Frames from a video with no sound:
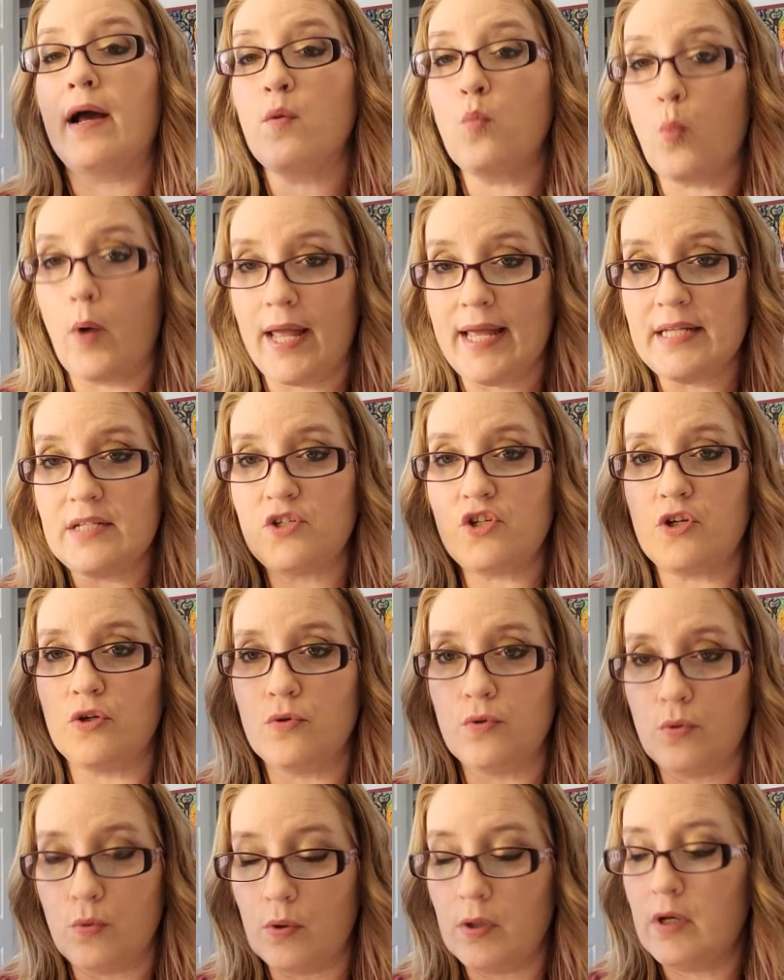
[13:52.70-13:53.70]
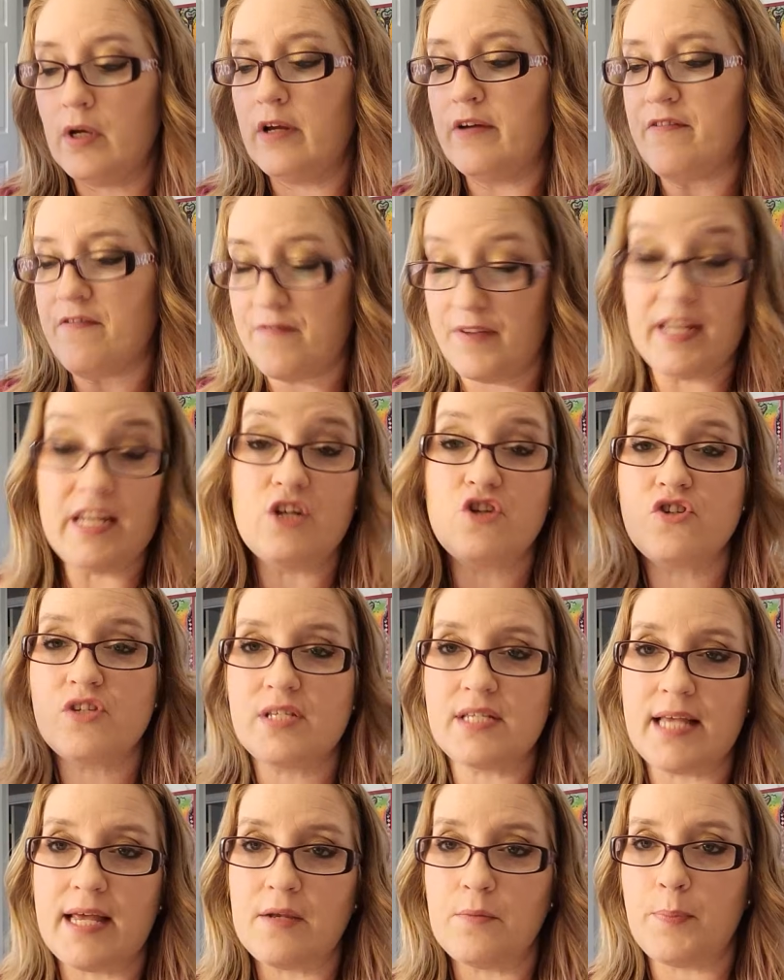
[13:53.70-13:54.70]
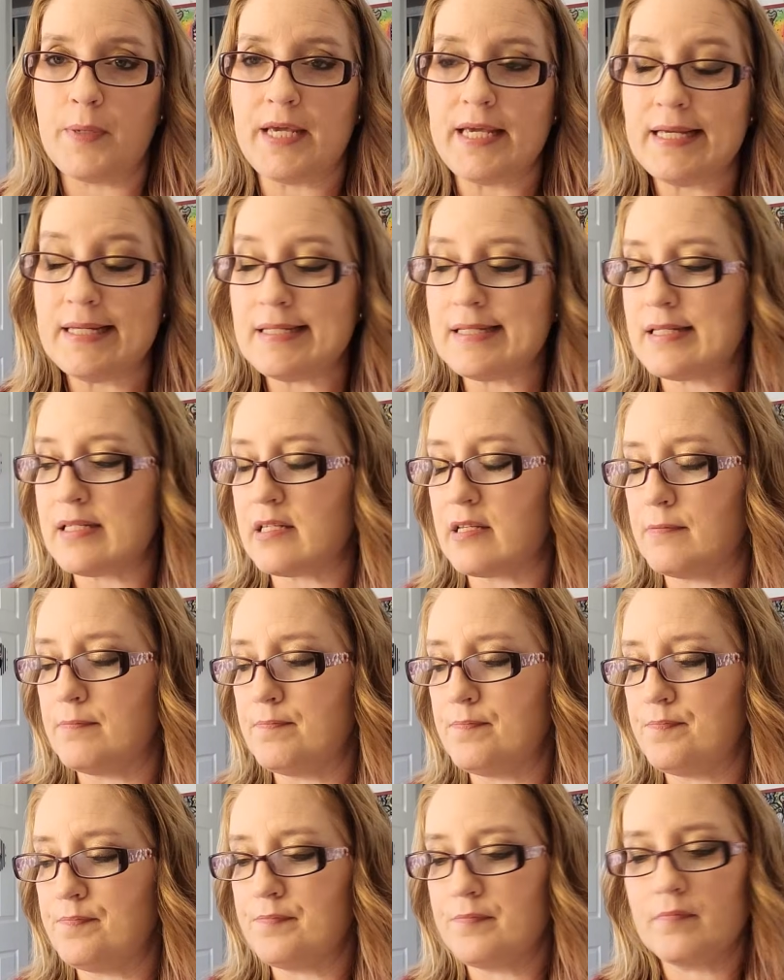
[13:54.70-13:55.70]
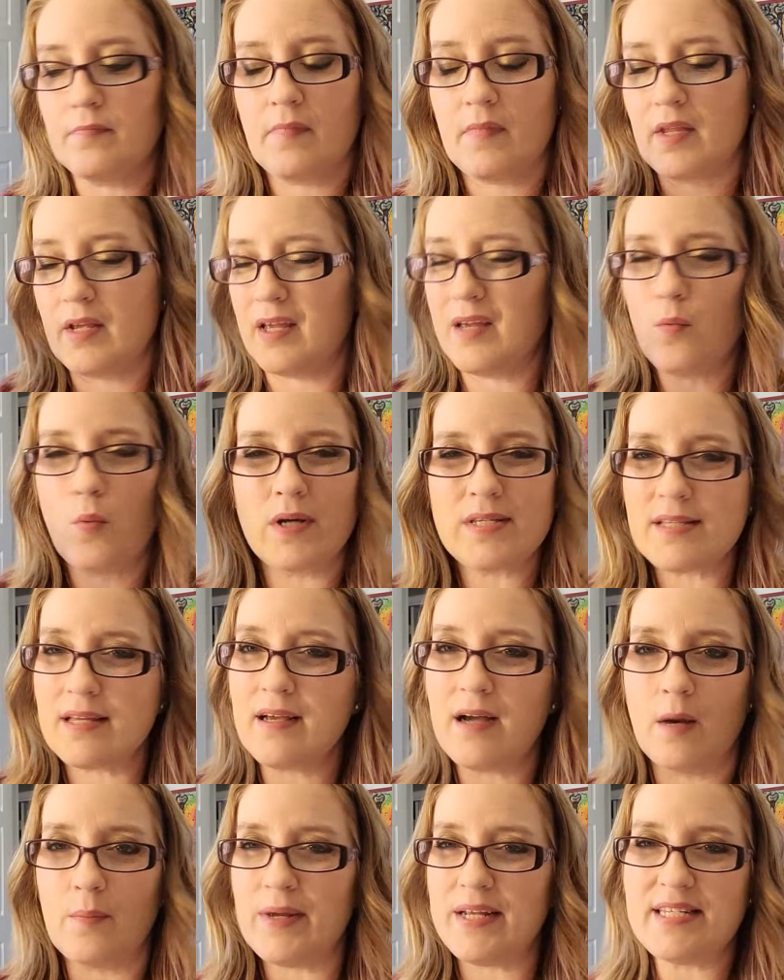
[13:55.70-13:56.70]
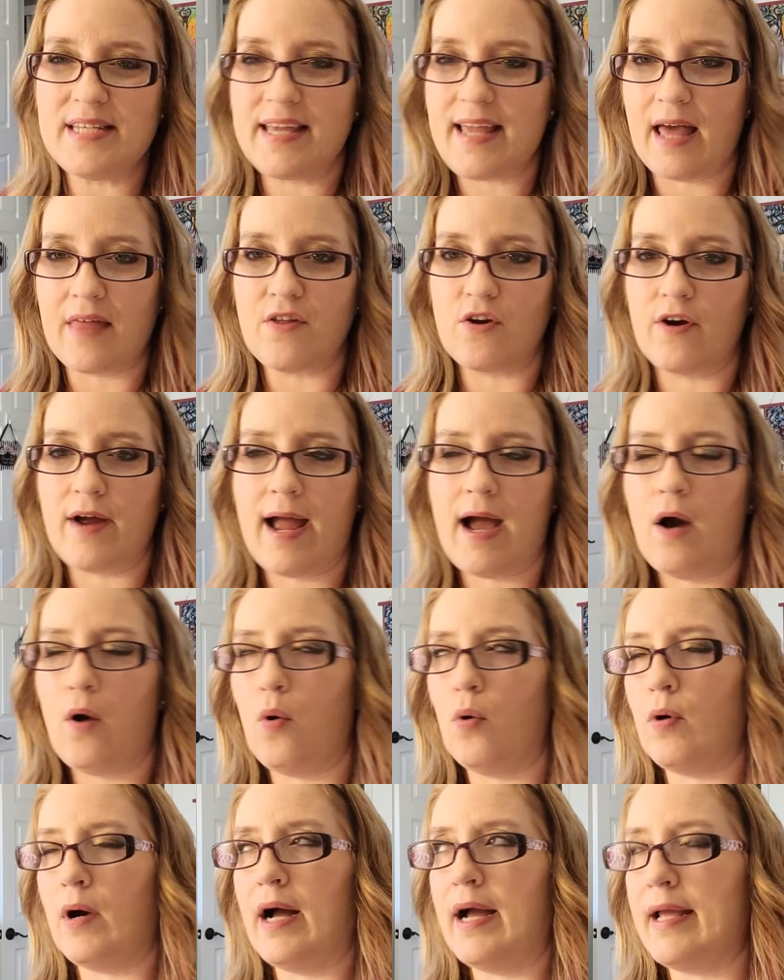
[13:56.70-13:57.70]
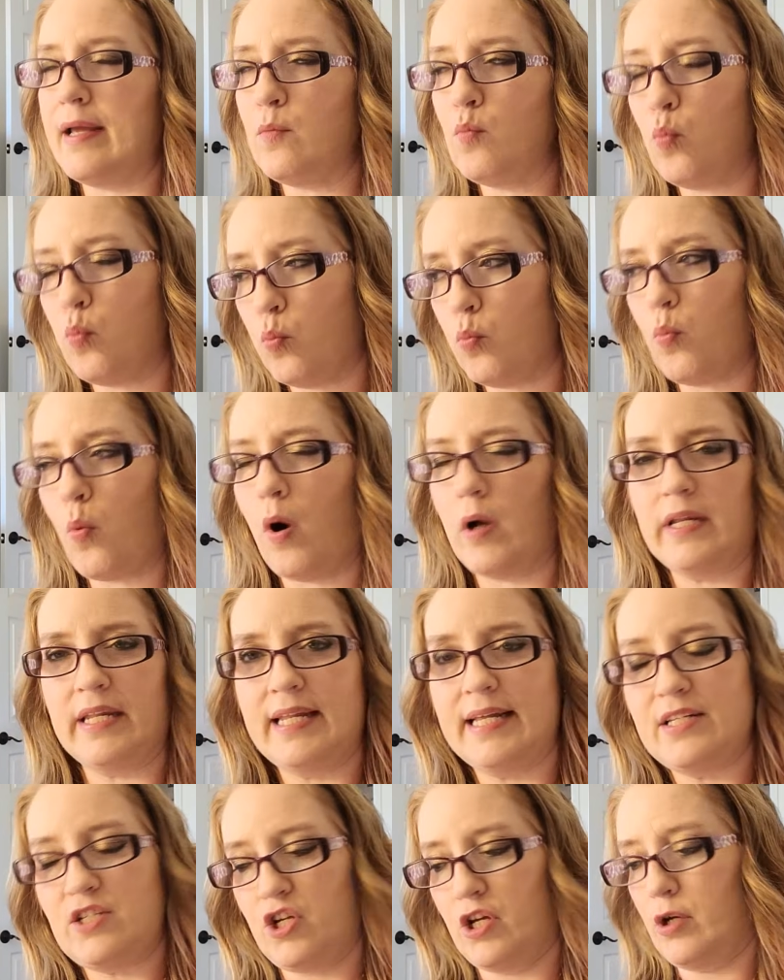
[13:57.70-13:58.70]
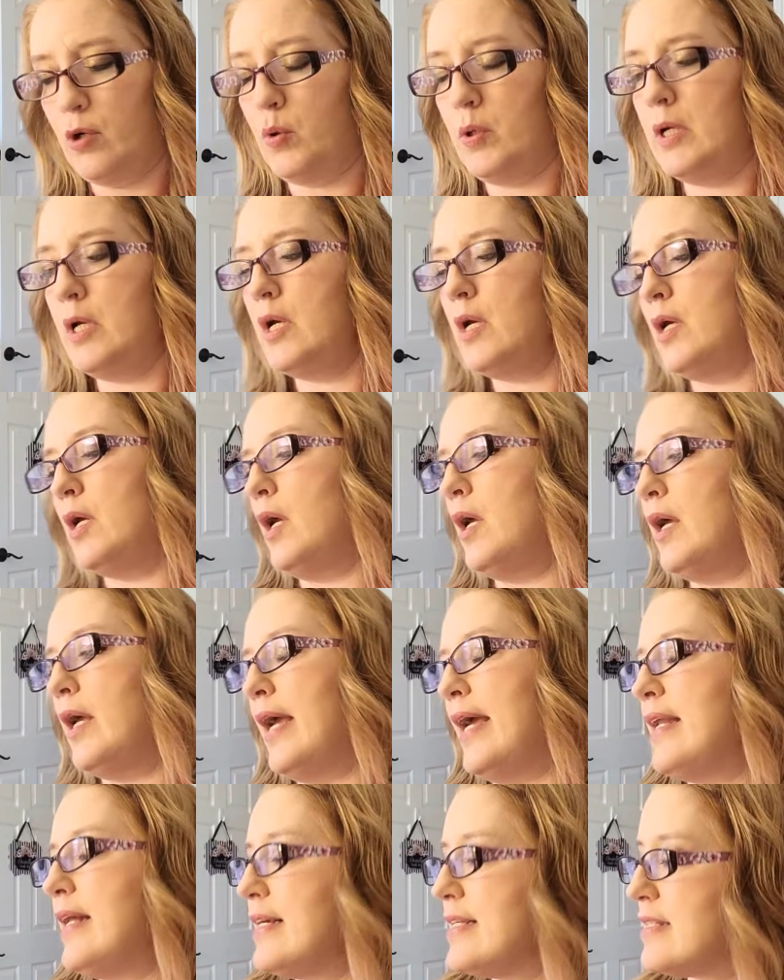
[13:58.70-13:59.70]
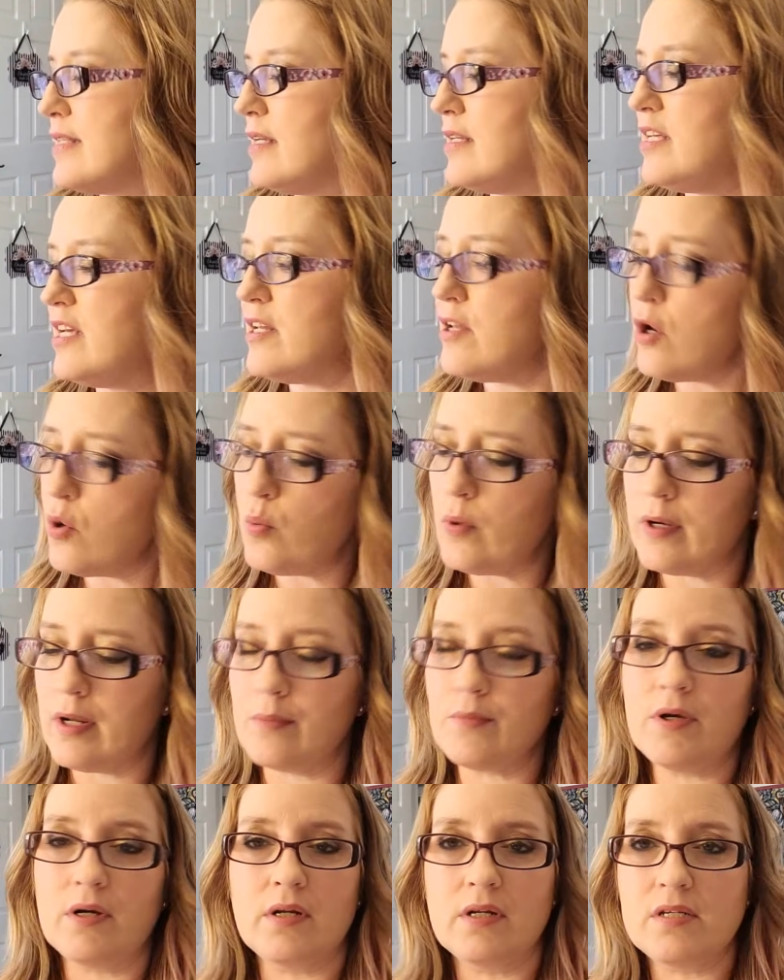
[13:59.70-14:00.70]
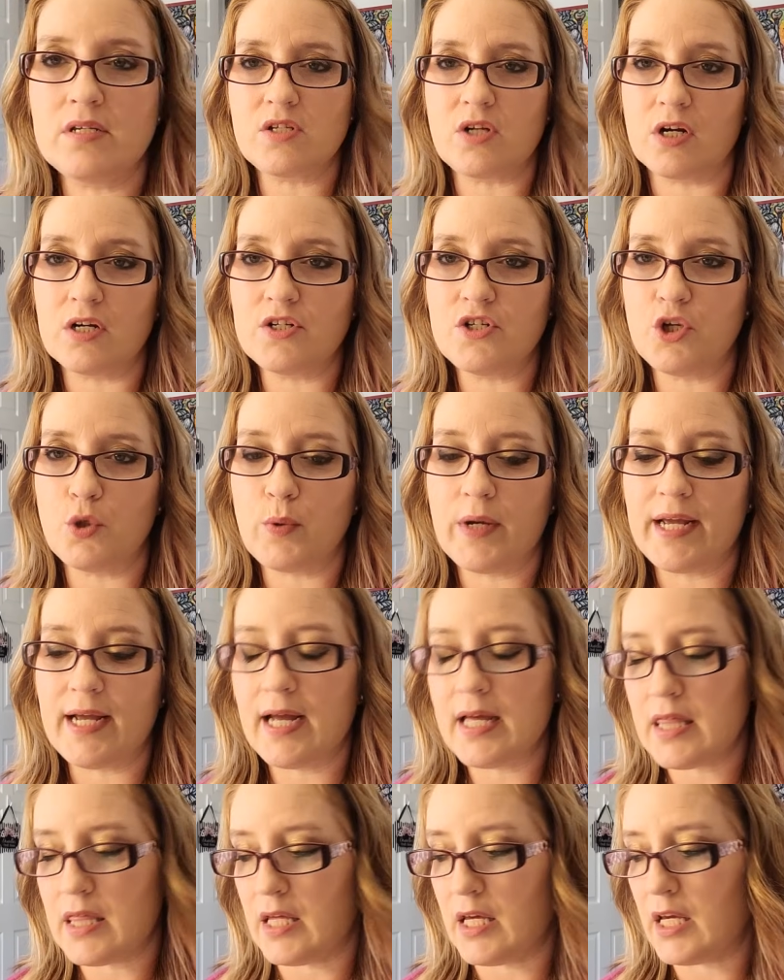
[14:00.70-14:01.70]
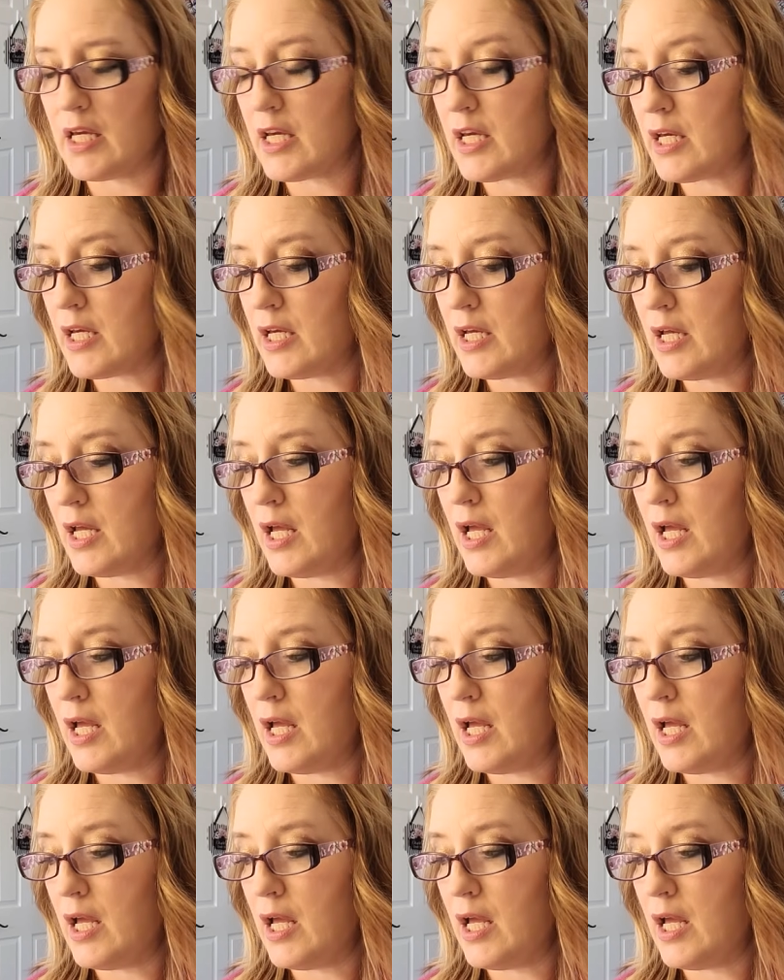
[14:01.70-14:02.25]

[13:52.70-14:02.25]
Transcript: when I went to finish said piece, it wasn't coming together how I wanted it to. And I said, you know what I'm to start doing, I think?